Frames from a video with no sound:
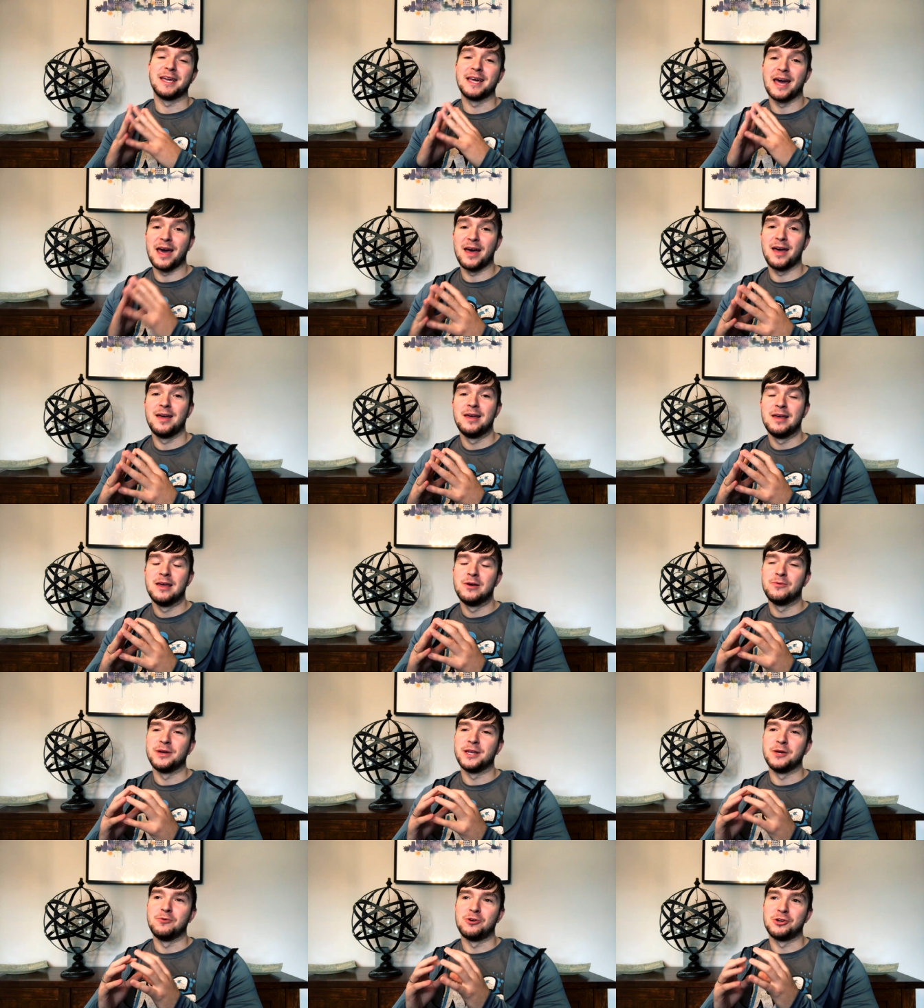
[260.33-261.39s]
you get
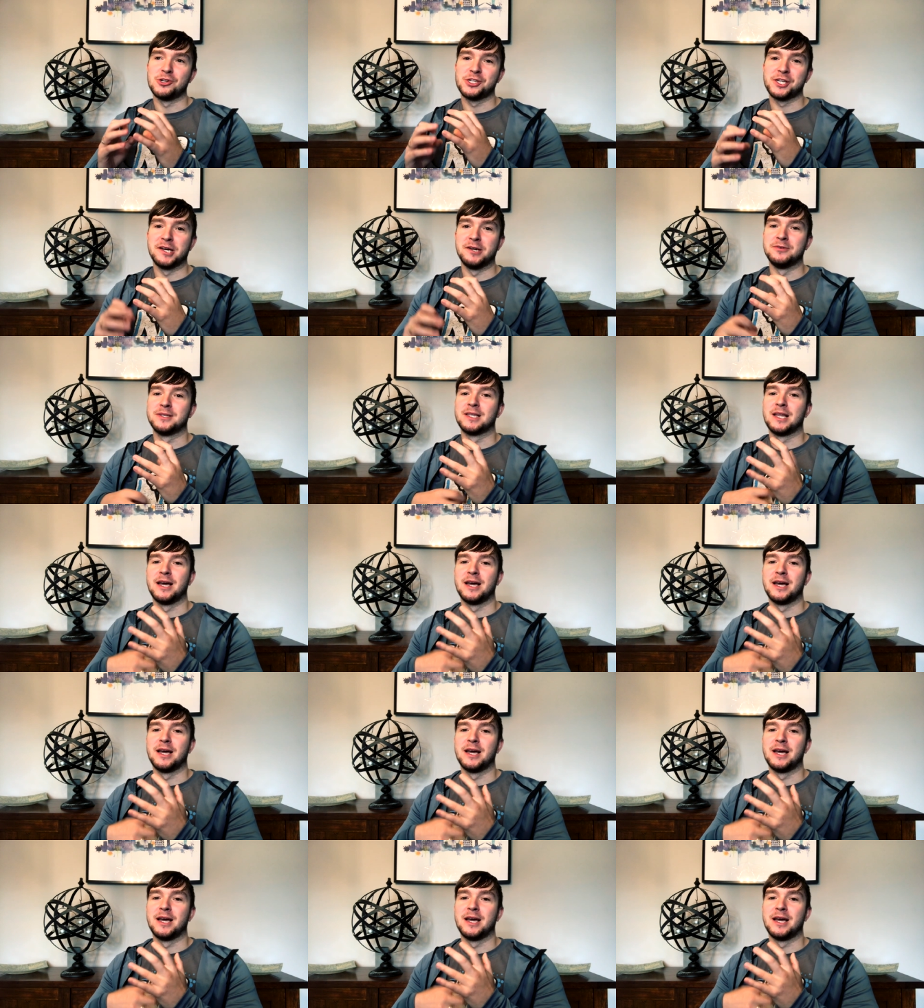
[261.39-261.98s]
when you watch shows